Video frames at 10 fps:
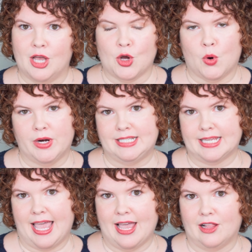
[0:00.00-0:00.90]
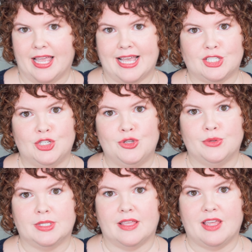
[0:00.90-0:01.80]
According to K L A S
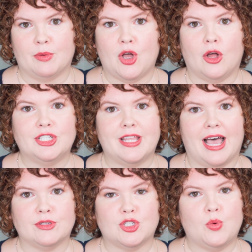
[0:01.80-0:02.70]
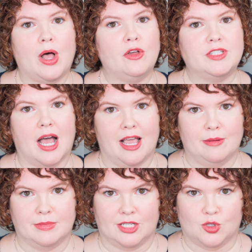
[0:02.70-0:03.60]
News, they were called to the house twelve
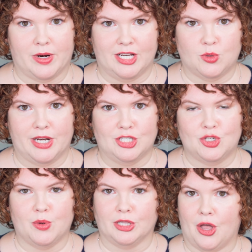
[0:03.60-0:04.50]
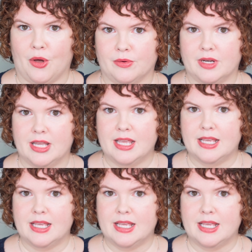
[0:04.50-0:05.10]
times in twenty twenty-two alone.